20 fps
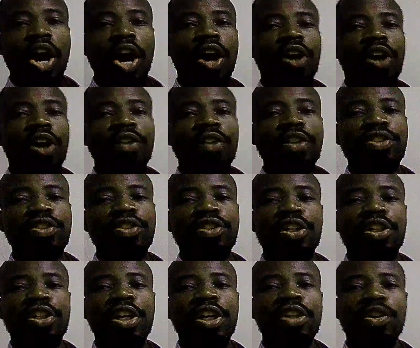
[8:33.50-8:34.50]
all
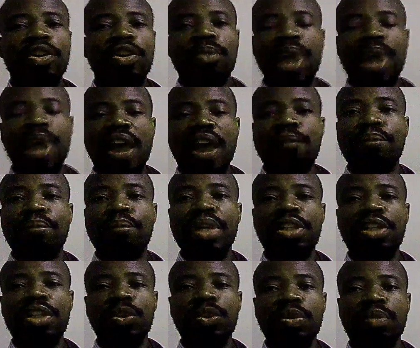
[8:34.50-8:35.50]
this kingdom I've
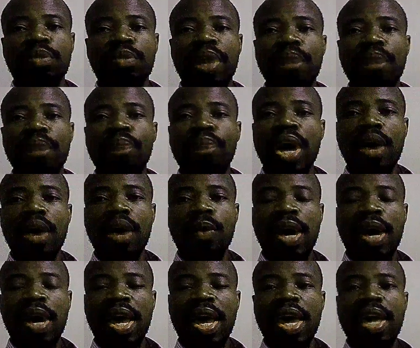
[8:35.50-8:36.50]
built with my
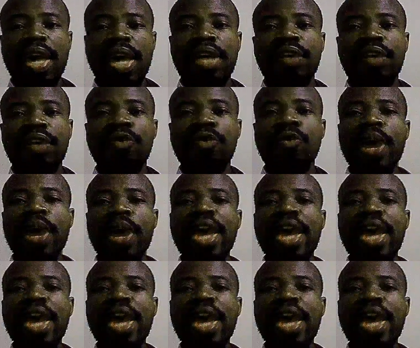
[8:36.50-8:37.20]
power. And